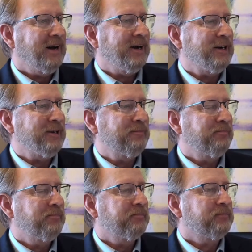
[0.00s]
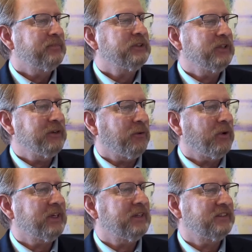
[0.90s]
Um, good
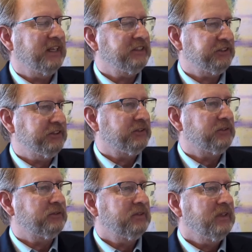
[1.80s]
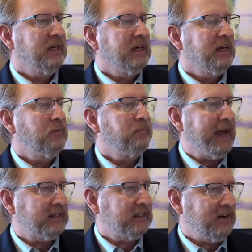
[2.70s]
organizational
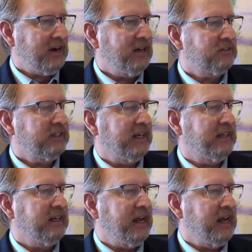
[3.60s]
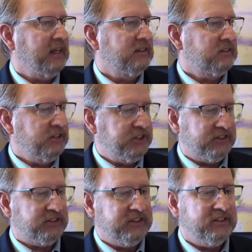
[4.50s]
background and, and
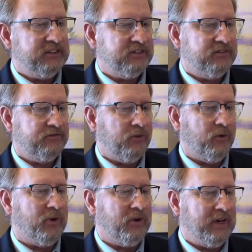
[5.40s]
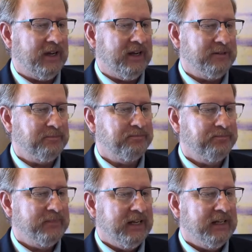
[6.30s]
suggestions for um,
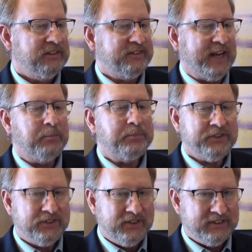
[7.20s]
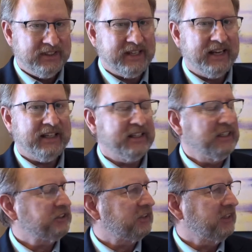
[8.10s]
steps to take
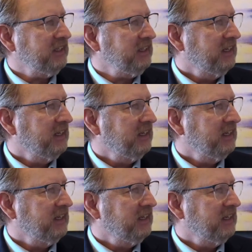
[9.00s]
initially,